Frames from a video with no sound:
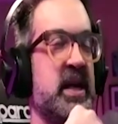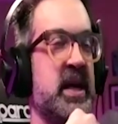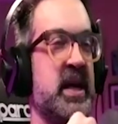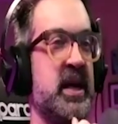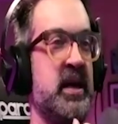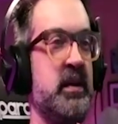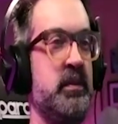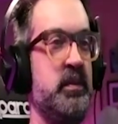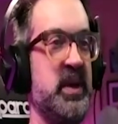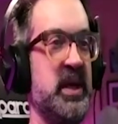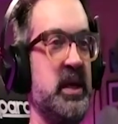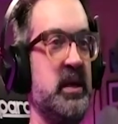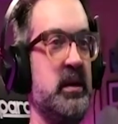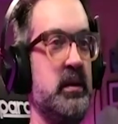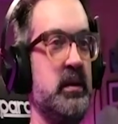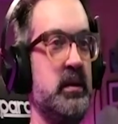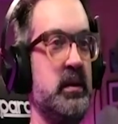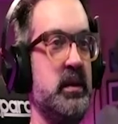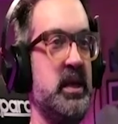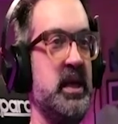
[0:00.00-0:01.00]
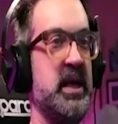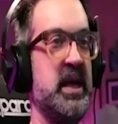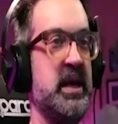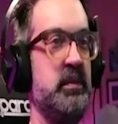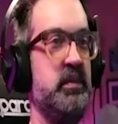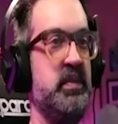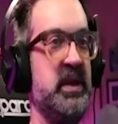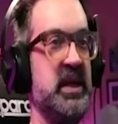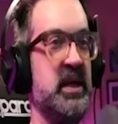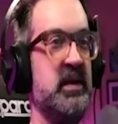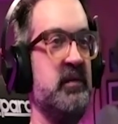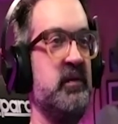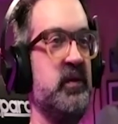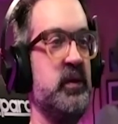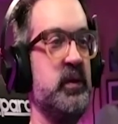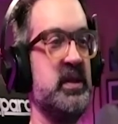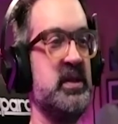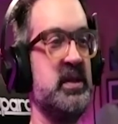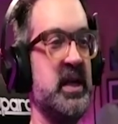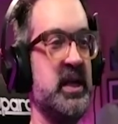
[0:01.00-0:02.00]
a big he had a big
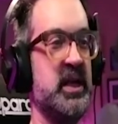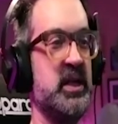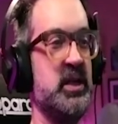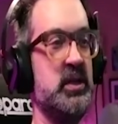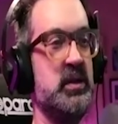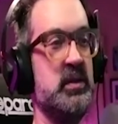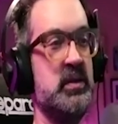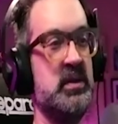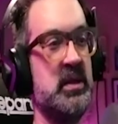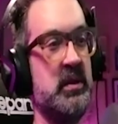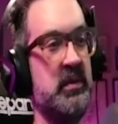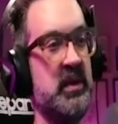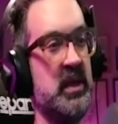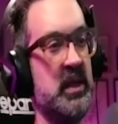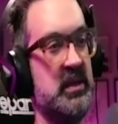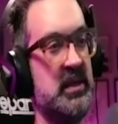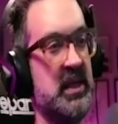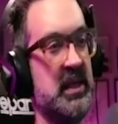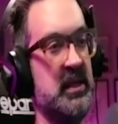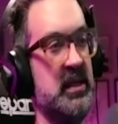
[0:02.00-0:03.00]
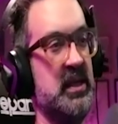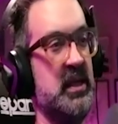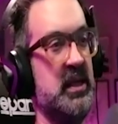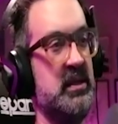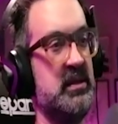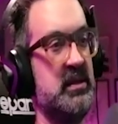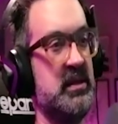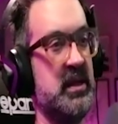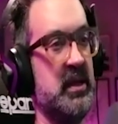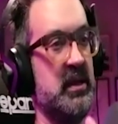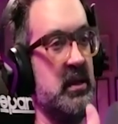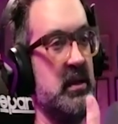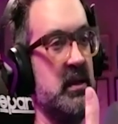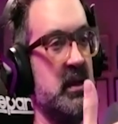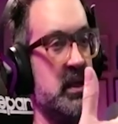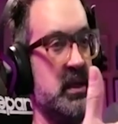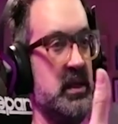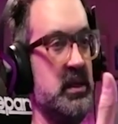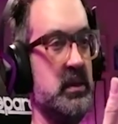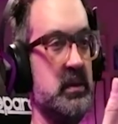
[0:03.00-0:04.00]
influence, and I could use some of the techniques that he
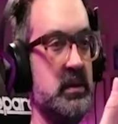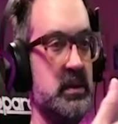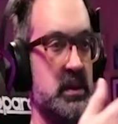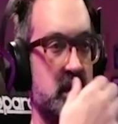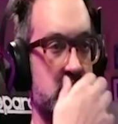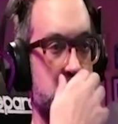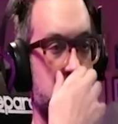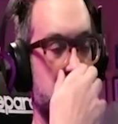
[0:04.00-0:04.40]
uses.